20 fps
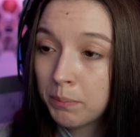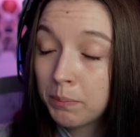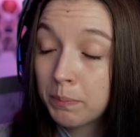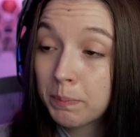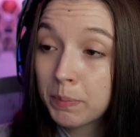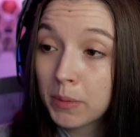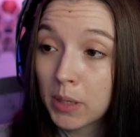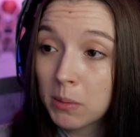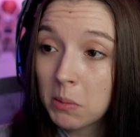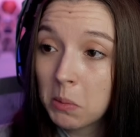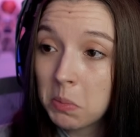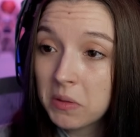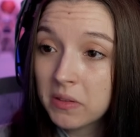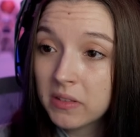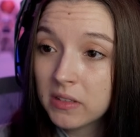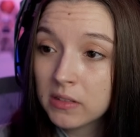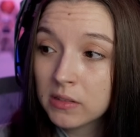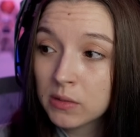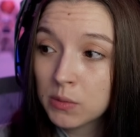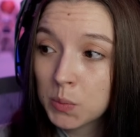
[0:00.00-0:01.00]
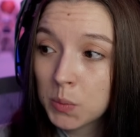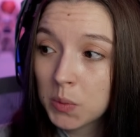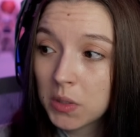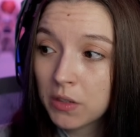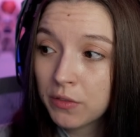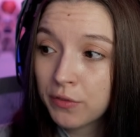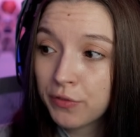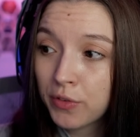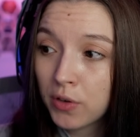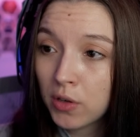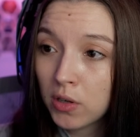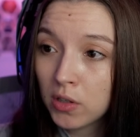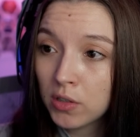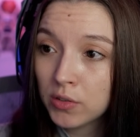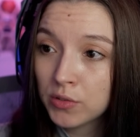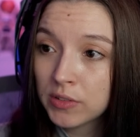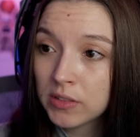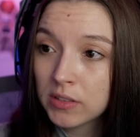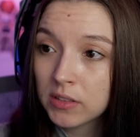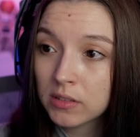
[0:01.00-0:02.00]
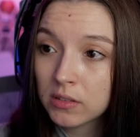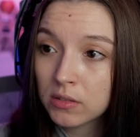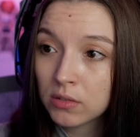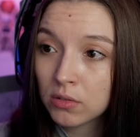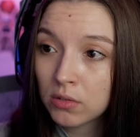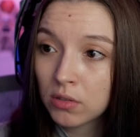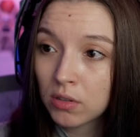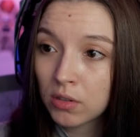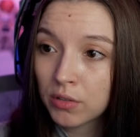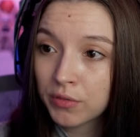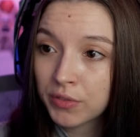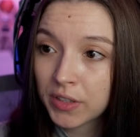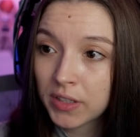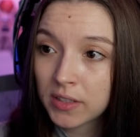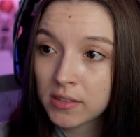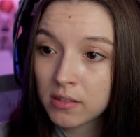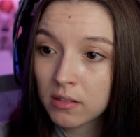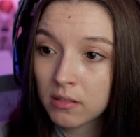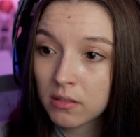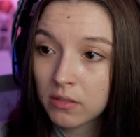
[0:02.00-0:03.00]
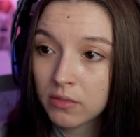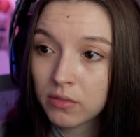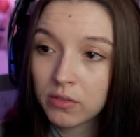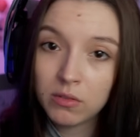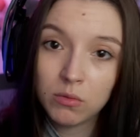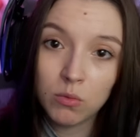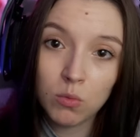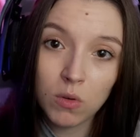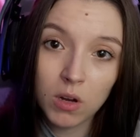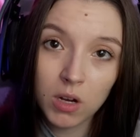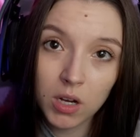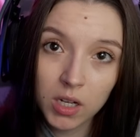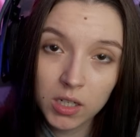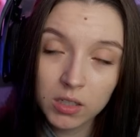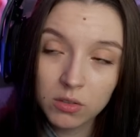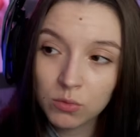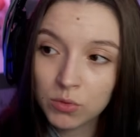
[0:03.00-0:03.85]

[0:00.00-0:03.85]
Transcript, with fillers: Probably this one follows the story of Resident Evil one,